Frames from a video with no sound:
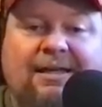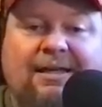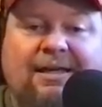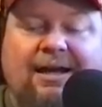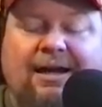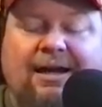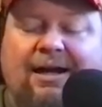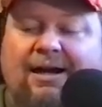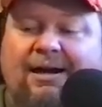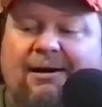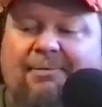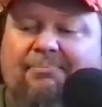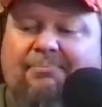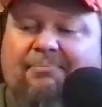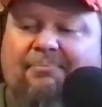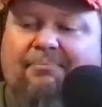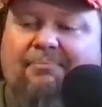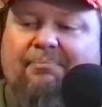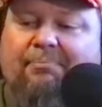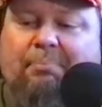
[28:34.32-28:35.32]

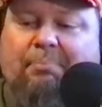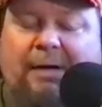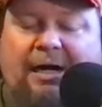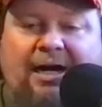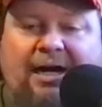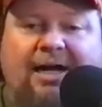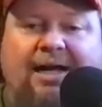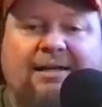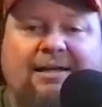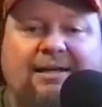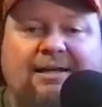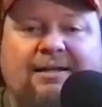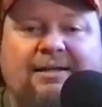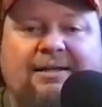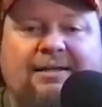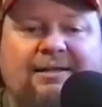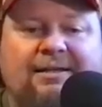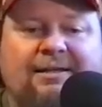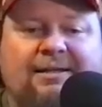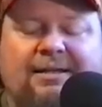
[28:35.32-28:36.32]
But
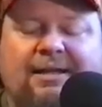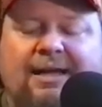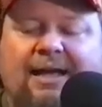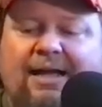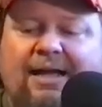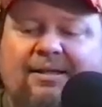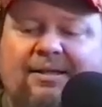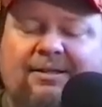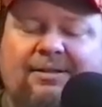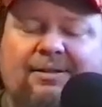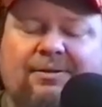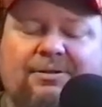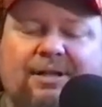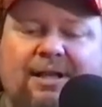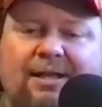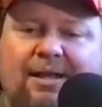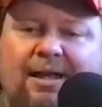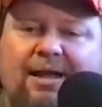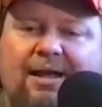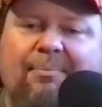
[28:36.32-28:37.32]
I think there's a
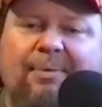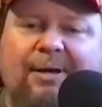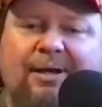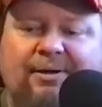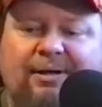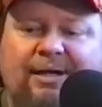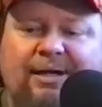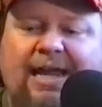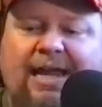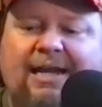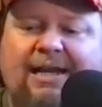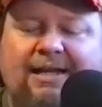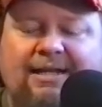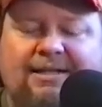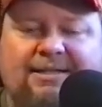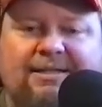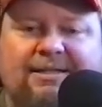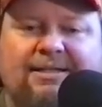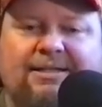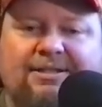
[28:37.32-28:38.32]
lot better
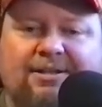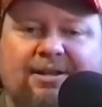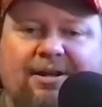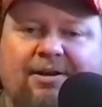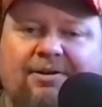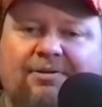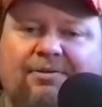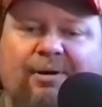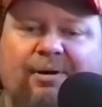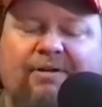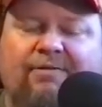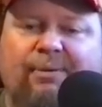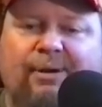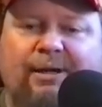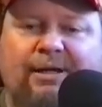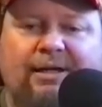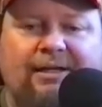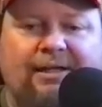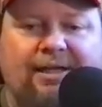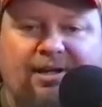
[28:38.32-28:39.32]
candidates in this country if
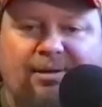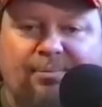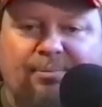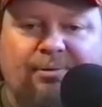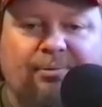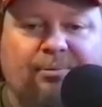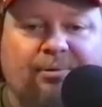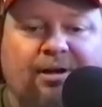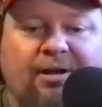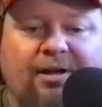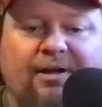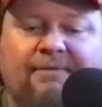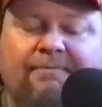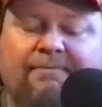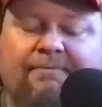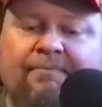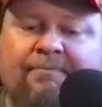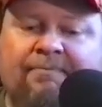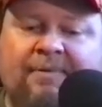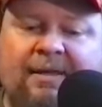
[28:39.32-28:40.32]
we can get them to
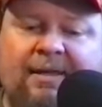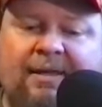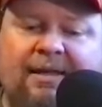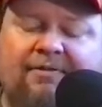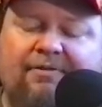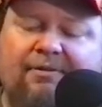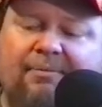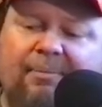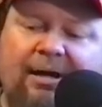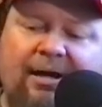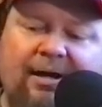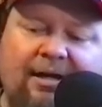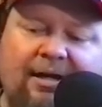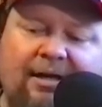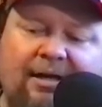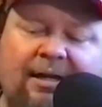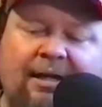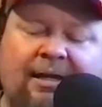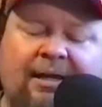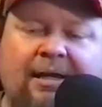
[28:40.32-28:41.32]
run, if America
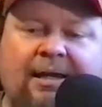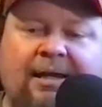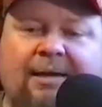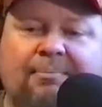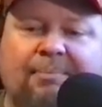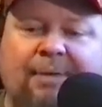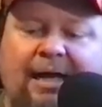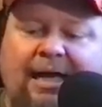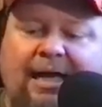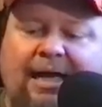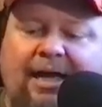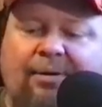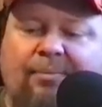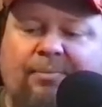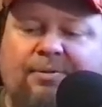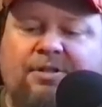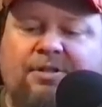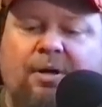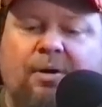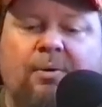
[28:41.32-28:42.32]
can get behind
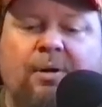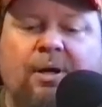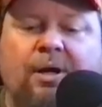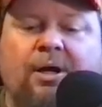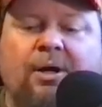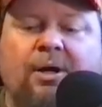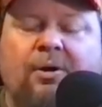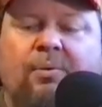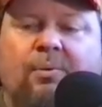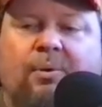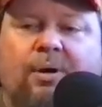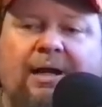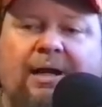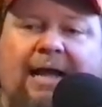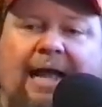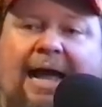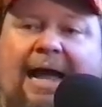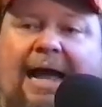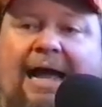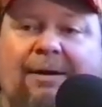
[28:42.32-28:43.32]
them. So
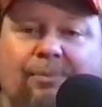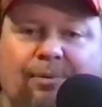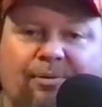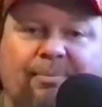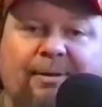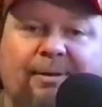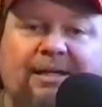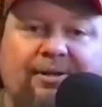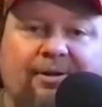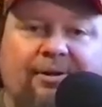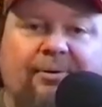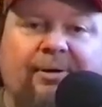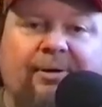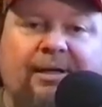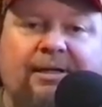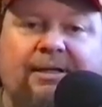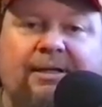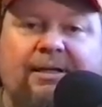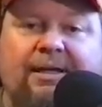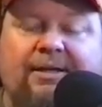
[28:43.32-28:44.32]
what I will be
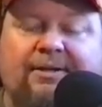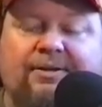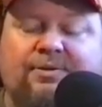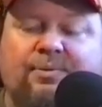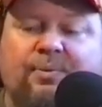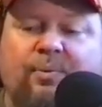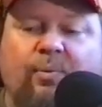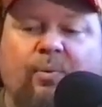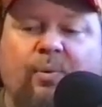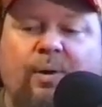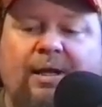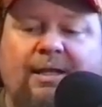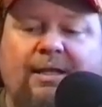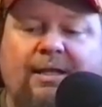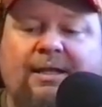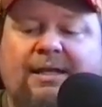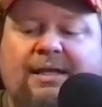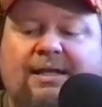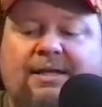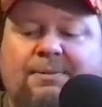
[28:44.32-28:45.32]
doing is
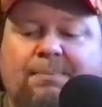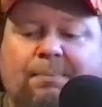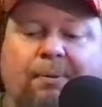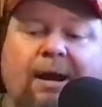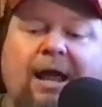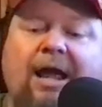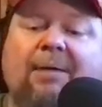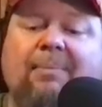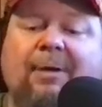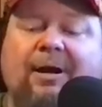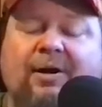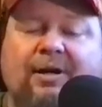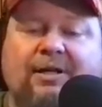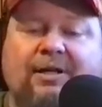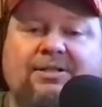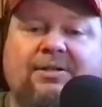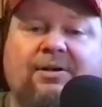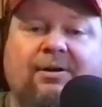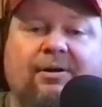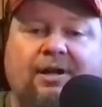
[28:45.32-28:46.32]
when these
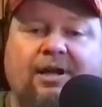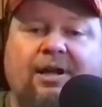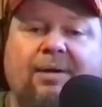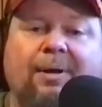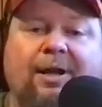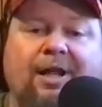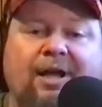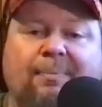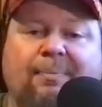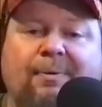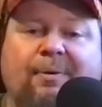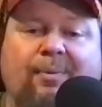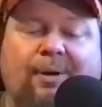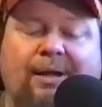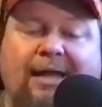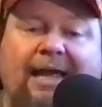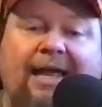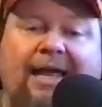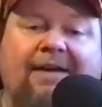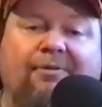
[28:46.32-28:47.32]
primaries start coming up and
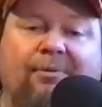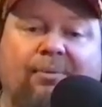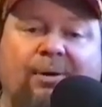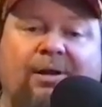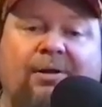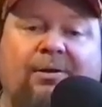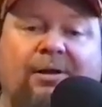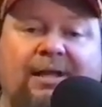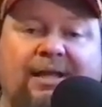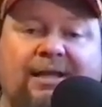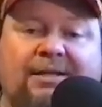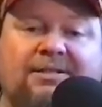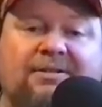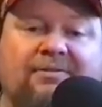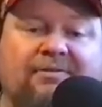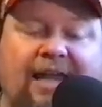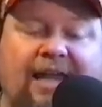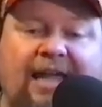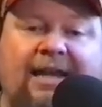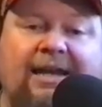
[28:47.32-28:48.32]
we have a real list
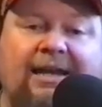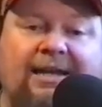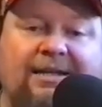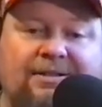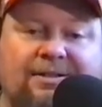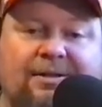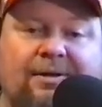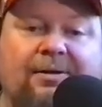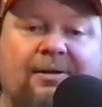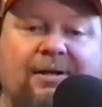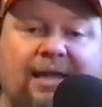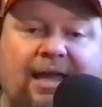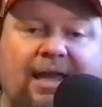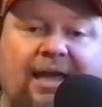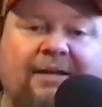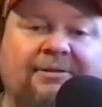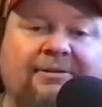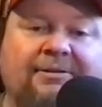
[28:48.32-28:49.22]
of candidates to look at,